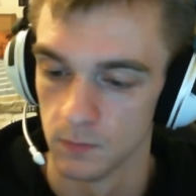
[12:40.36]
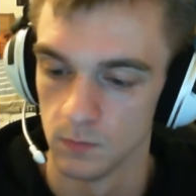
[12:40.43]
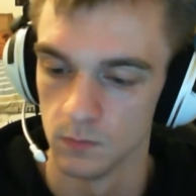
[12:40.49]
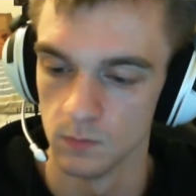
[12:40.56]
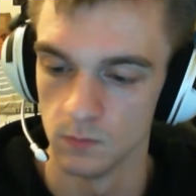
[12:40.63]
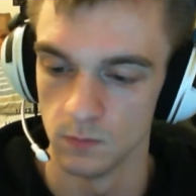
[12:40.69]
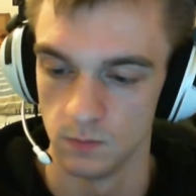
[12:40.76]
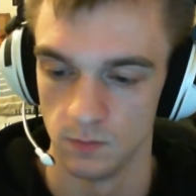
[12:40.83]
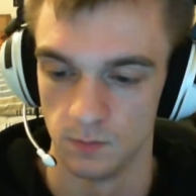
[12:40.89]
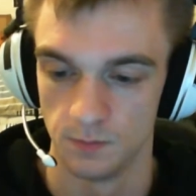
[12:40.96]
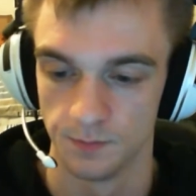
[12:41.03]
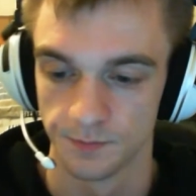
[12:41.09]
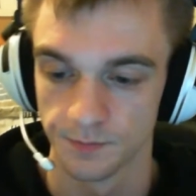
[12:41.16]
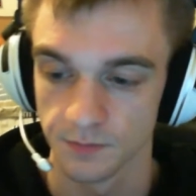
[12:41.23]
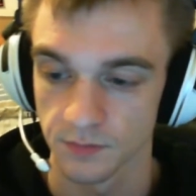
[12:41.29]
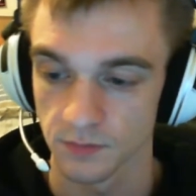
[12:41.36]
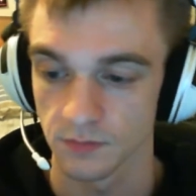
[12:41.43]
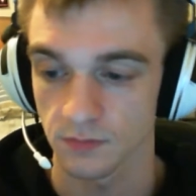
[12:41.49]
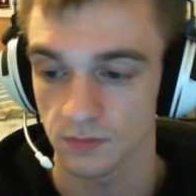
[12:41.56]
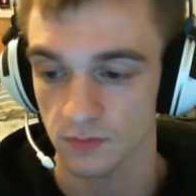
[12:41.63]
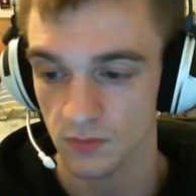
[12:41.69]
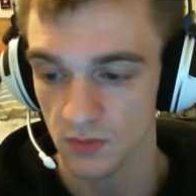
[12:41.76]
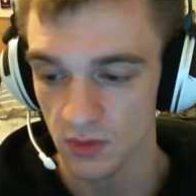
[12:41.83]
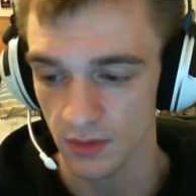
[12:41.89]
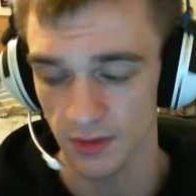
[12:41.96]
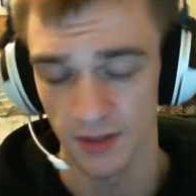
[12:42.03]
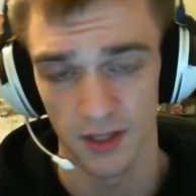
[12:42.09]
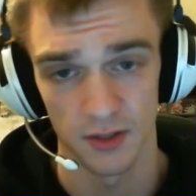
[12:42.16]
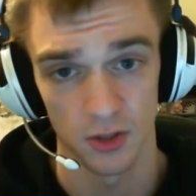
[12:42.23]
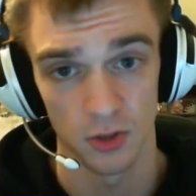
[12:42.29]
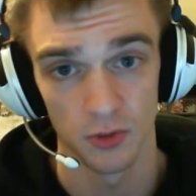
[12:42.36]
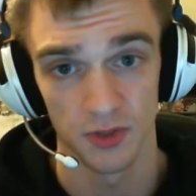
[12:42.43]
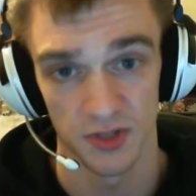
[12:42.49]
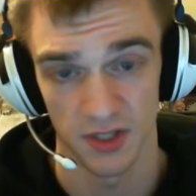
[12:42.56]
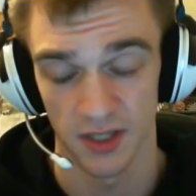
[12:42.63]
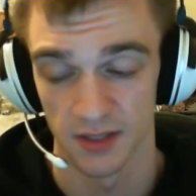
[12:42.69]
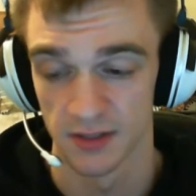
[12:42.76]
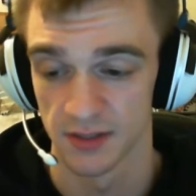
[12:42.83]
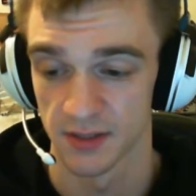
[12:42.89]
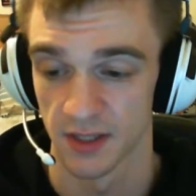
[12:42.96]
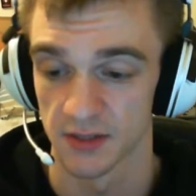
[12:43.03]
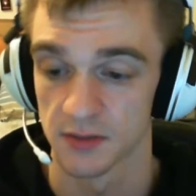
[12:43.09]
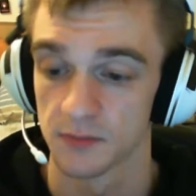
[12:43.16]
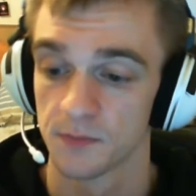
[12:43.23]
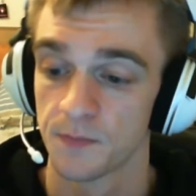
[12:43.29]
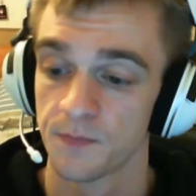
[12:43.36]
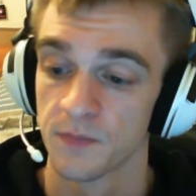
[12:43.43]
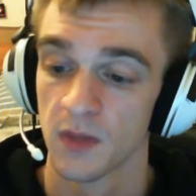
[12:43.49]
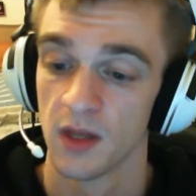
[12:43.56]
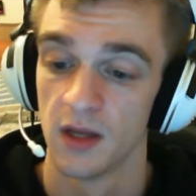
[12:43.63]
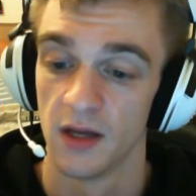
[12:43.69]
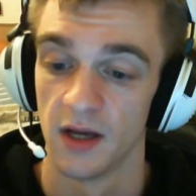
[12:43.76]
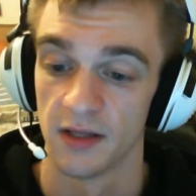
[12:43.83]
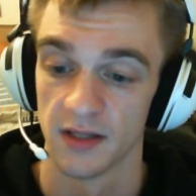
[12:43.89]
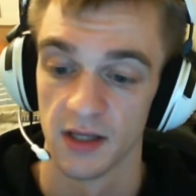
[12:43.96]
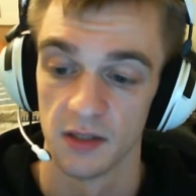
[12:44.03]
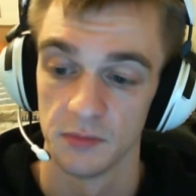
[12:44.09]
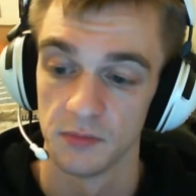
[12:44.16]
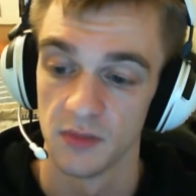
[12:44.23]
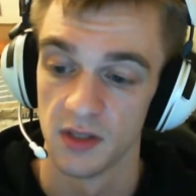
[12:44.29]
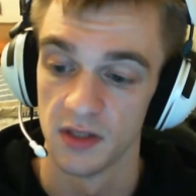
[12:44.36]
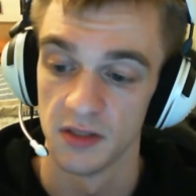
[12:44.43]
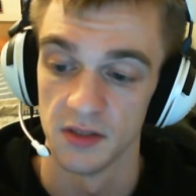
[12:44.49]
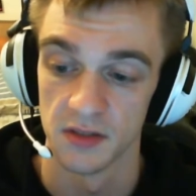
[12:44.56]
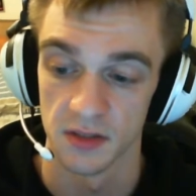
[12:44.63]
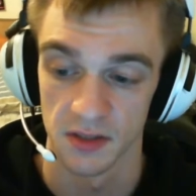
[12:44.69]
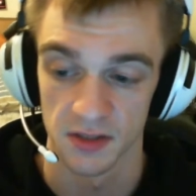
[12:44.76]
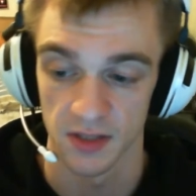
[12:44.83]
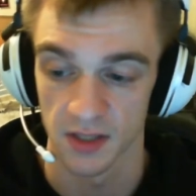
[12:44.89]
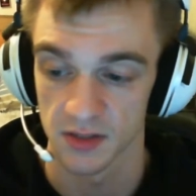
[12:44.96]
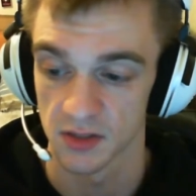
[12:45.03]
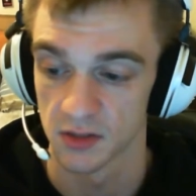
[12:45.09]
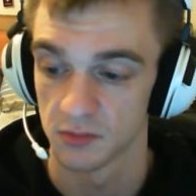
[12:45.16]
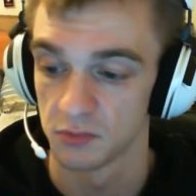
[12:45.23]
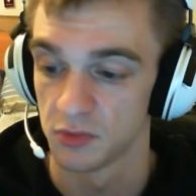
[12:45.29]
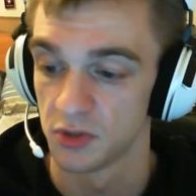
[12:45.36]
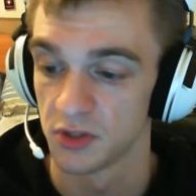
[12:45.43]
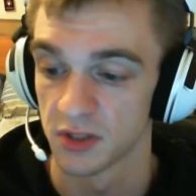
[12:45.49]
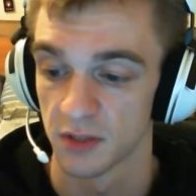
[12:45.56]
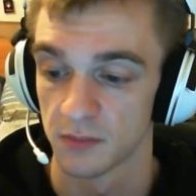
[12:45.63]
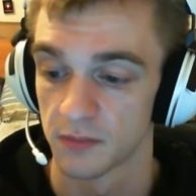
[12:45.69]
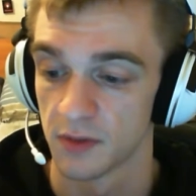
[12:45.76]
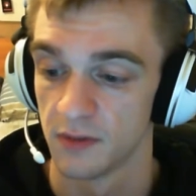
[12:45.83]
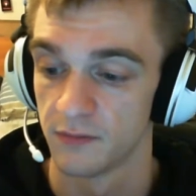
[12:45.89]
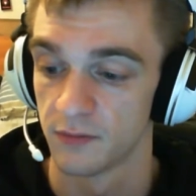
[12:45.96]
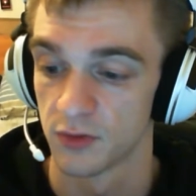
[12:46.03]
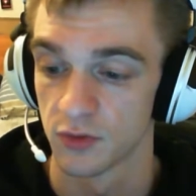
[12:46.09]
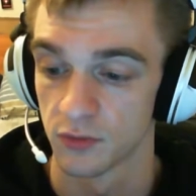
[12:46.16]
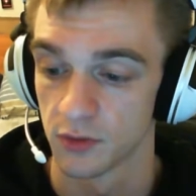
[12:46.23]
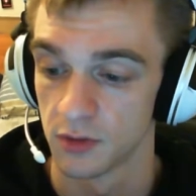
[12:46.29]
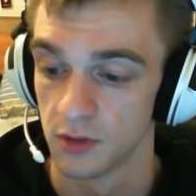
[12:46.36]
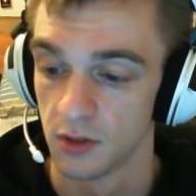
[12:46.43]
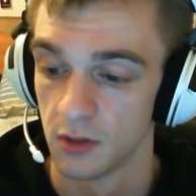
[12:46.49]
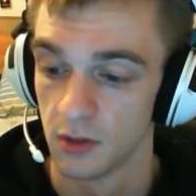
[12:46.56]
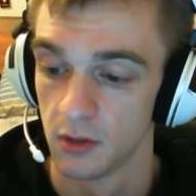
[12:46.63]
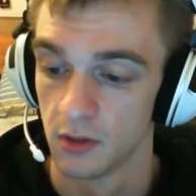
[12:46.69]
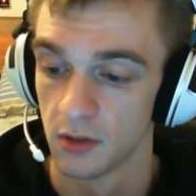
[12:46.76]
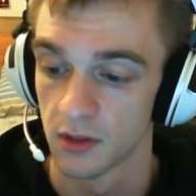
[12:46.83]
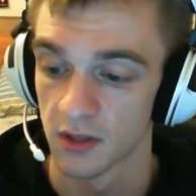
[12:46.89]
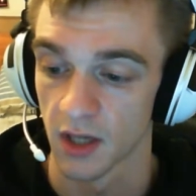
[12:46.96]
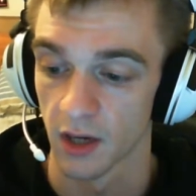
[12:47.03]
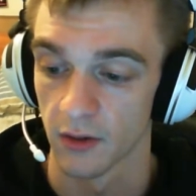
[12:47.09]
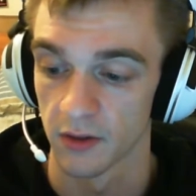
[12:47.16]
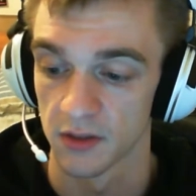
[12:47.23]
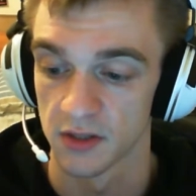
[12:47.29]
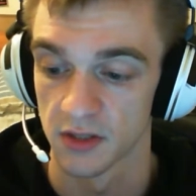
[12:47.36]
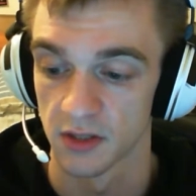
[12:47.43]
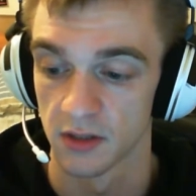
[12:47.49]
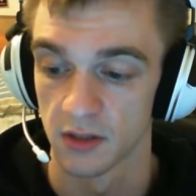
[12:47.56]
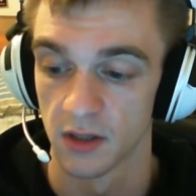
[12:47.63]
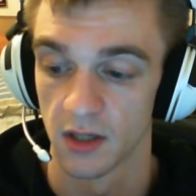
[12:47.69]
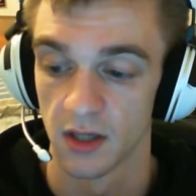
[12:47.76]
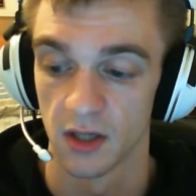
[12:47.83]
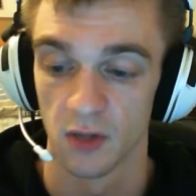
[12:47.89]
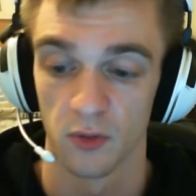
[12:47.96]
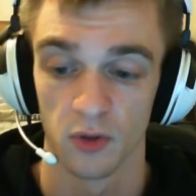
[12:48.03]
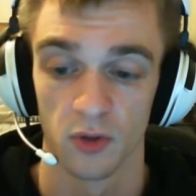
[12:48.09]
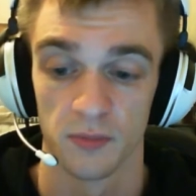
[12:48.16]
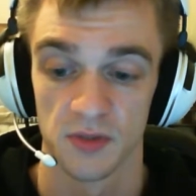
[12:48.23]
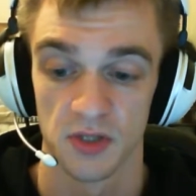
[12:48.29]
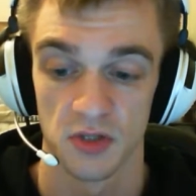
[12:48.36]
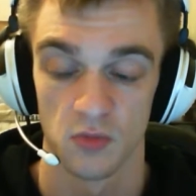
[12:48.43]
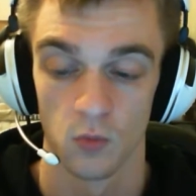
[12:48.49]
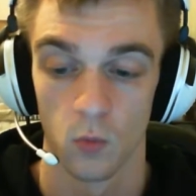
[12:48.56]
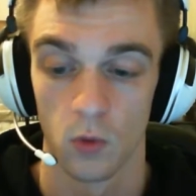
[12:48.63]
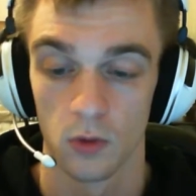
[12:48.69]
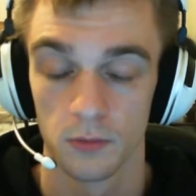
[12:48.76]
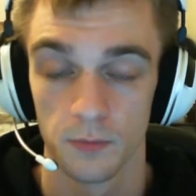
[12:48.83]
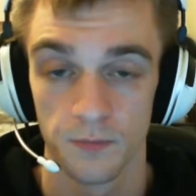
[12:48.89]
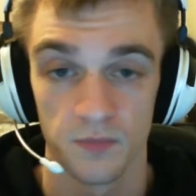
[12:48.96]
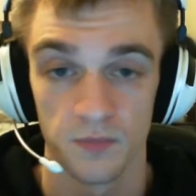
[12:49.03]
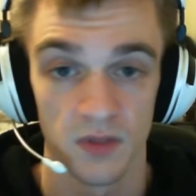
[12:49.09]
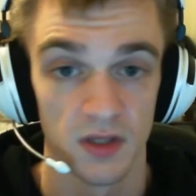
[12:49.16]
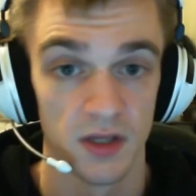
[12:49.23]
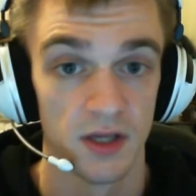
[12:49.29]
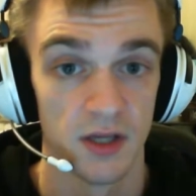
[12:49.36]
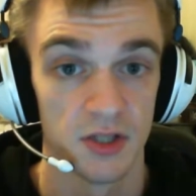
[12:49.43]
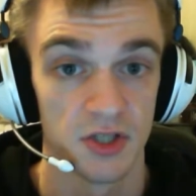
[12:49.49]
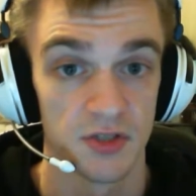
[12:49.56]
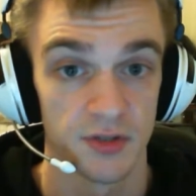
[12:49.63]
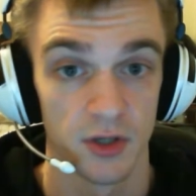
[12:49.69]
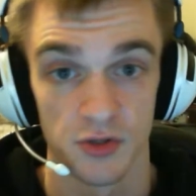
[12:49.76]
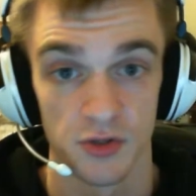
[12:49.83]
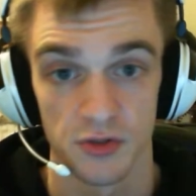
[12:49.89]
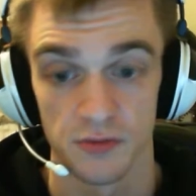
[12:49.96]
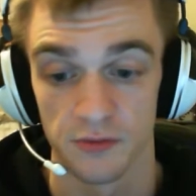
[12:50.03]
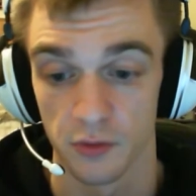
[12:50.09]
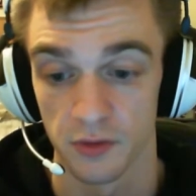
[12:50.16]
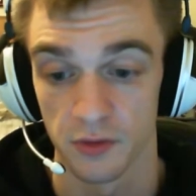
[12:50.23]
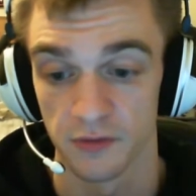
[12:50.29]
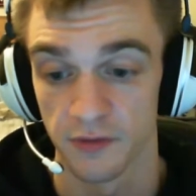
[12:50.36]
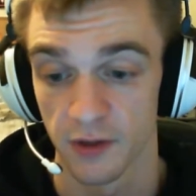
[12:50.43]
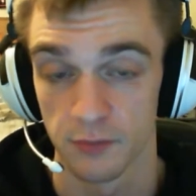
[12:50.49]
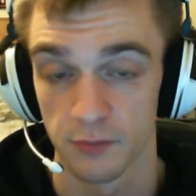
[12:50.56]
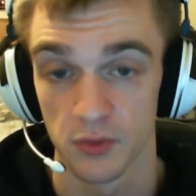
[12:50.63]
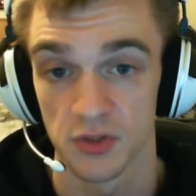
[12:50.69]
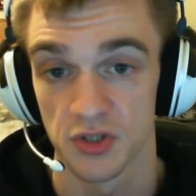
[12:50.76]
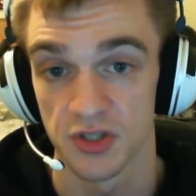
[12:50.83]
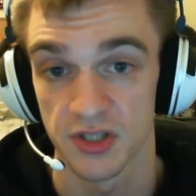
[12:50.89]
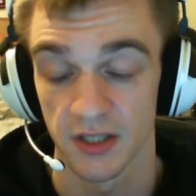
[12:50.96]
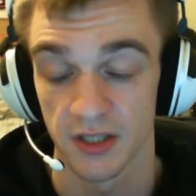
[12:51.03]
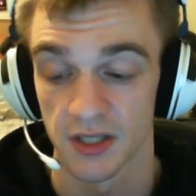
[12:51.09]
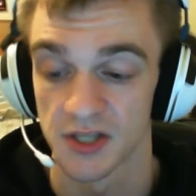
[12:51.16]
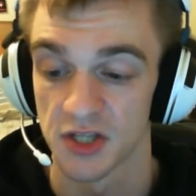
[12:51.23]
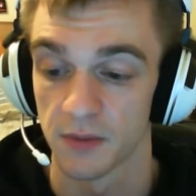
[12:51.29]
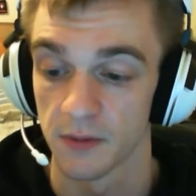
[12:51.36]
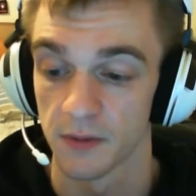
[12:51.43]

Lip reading: Okay, the Claudius Assassin again is an assassin unit type infantry character, composition 1. She's 145 points. She's slightly cheaper.